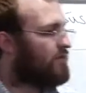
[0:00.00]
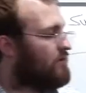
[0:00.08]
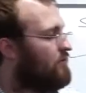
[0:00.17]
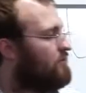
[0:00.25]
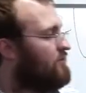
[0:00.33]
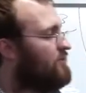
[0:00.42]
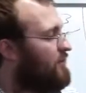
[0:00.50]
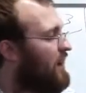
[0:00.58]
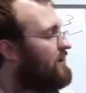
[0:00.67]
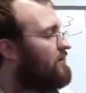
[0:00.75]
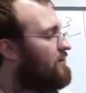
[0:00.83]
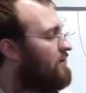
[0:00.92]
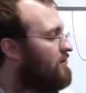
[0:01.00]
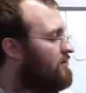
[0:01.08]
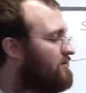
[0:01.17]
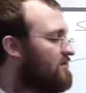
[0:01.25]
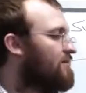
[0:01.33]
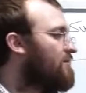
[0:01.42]
of it go to the miner,
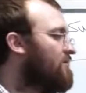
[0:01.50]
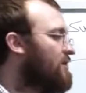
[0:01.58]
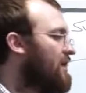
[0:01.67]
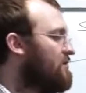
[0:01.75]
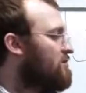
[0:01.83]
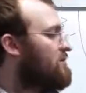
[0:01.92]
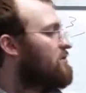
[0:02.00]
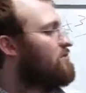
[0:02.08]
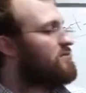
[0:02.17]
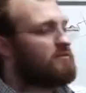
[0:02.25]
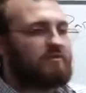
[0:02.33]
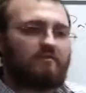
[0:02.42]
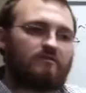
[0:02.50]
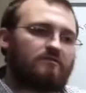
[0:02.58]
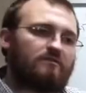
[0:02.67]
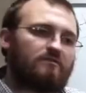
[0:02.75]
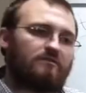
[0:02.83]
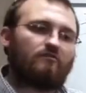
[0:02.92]
some of it actually goes into this
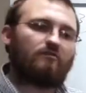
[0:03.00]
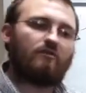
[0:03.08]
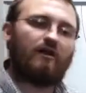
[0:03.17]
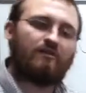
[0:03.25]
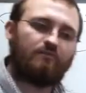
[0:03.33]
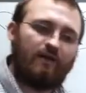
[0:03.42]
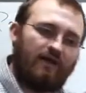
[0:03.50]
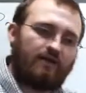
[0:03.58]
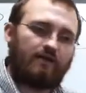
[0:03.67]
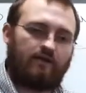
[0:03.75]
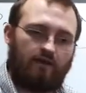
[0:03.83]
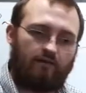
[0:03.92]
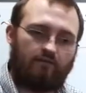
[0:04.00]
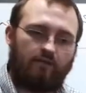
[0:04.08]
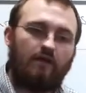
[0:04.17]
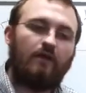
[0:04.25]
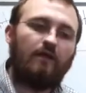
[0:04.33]
decentralized bank account.